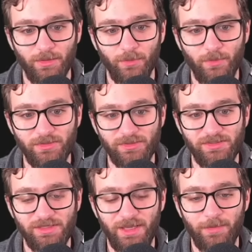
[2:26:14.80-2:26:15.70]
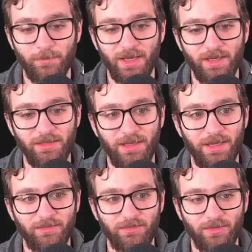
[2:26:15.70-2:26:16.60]
we should see a
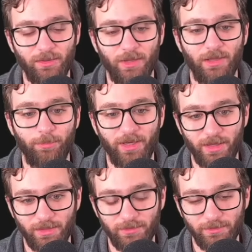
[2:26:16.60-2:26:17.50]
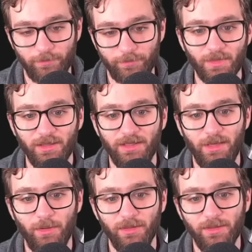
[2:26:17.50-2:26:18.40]
MySQL pod.
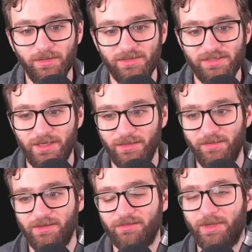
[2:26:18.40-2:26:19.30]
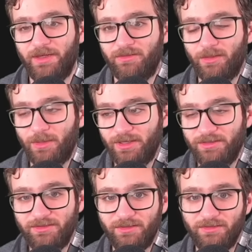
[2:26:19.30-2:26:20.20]
Now, alongside this MySQL
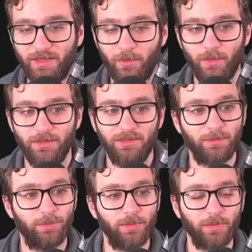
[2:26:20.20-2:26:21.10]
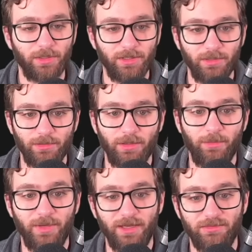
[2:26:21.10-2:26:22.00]
instance, I want to deploy a
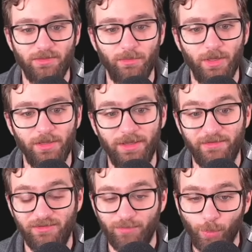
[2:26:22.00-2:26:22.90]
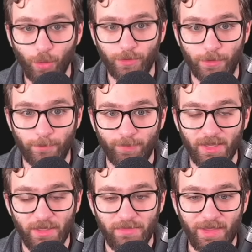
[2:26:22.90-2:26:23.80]
MySQL exporter
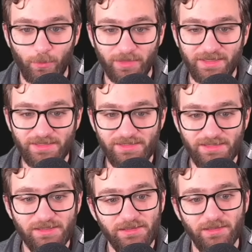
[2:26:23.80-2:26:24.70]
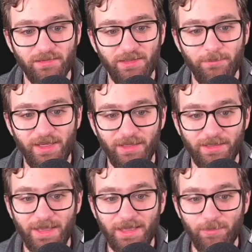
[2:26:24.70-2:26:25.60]
that will consistently make
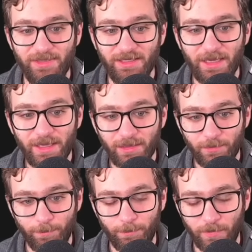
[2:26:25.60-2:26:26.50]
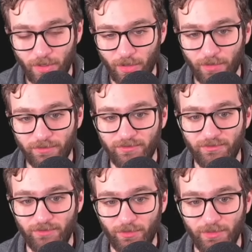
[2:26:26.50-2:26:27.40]
API
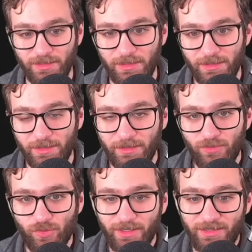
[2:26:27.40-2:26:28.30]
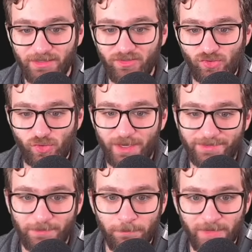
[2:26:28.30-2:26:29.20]
calls to it and try to
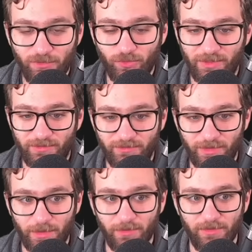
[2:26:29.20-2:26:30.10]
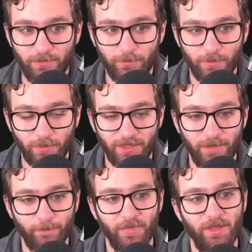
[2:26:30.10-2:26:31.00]
extract metrics out of it,
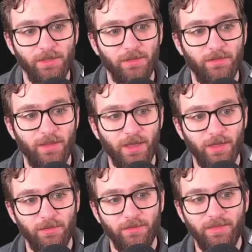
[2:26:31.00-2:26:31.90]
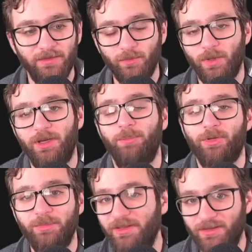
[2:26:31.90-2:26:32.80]
okay? That's what a
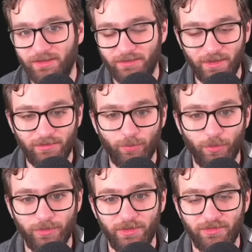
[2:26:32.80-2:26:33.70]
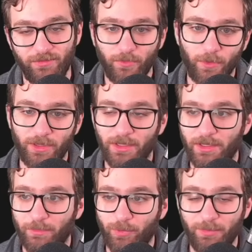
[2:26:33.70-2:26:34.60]
Prometheus exporter is for.
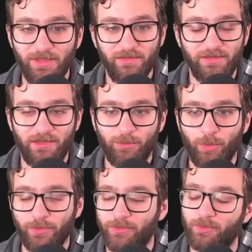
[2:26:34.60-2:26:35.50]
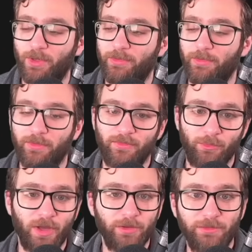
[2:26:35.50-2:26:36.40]
Prometheus exporters, whether they're for
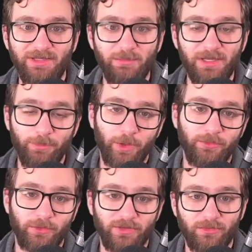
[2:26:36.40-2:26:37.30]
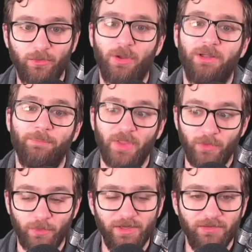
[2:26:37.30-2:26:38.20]
MongoDB, PostgreSQL,
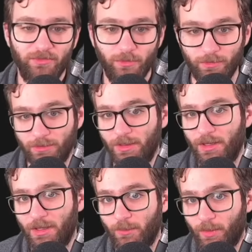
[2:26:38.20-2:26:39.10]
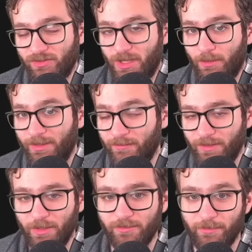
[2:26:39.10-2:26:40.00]
Redis, which I will make
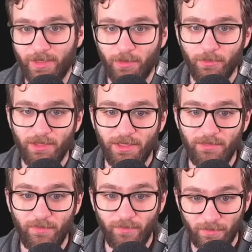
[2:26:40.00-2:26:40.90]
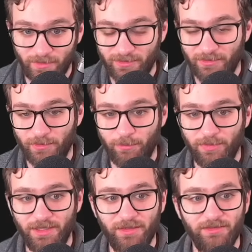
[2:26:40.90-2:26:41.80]
videos about in this
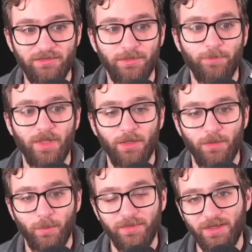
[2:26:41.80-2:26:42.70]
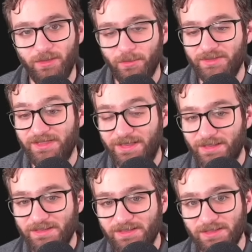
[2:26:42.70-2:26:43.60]
playlist, what they do is they
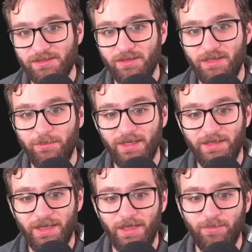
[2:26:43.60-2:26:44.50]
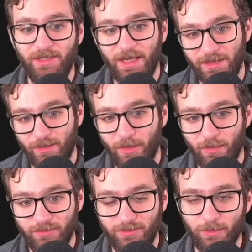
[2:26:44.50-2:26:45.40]
consistently make API
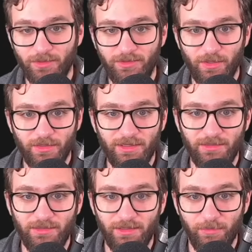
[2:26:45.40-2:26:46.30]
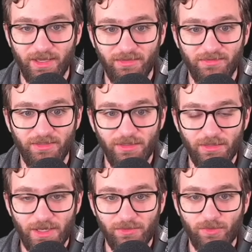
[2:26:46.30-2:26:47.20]
calls to a target database
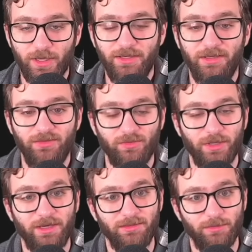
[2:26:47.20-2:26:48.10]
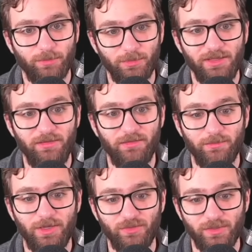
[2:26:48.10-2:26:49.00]
and try to extract Prometheus
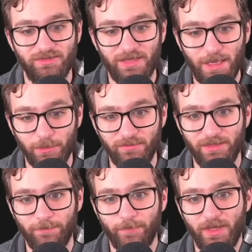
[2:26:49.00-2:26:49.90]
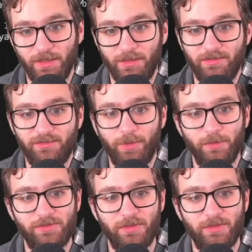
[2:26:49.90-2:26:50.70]
metrics out of it and expose